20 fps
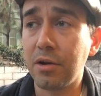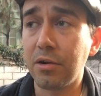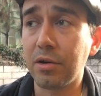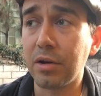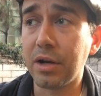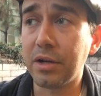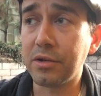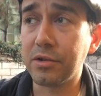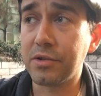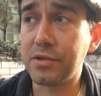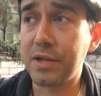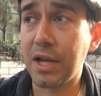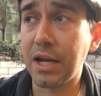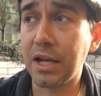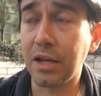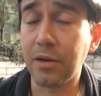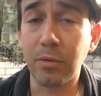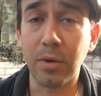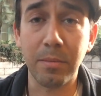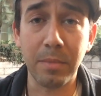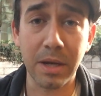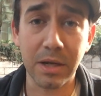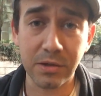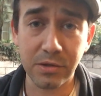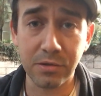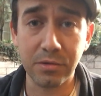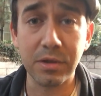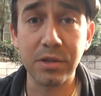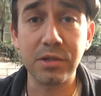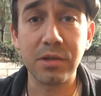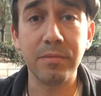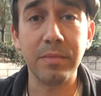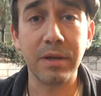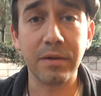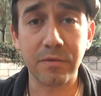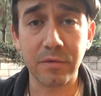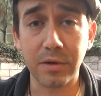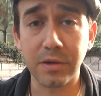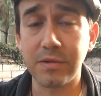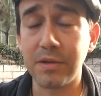or understanding of what ministry should
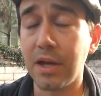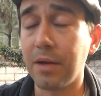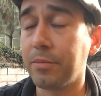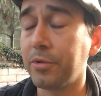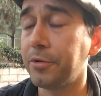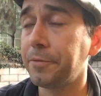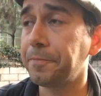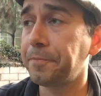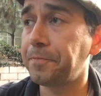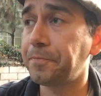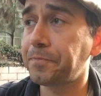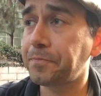be, for example.